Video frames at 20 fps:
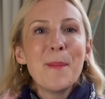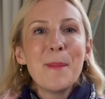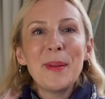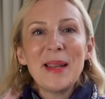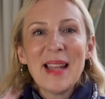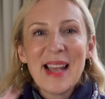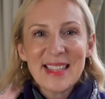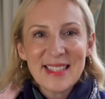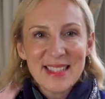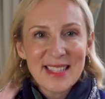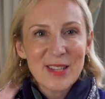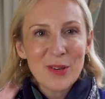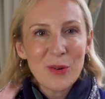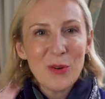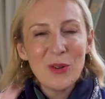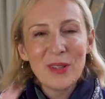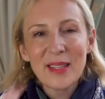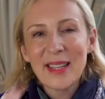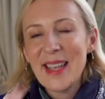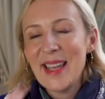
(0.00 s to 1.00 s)
Blast it
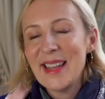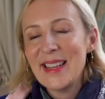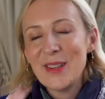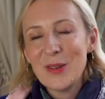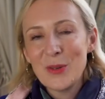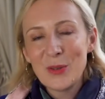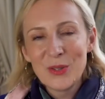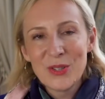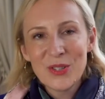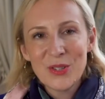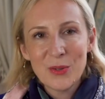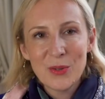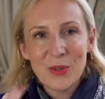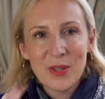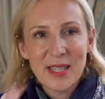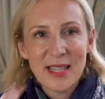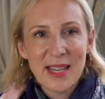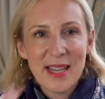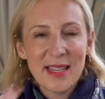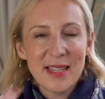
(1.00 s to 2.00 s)
all, get it all
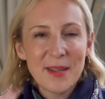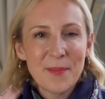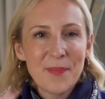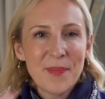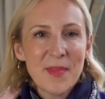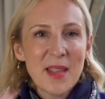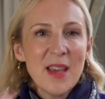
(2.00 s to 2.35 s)
sorted.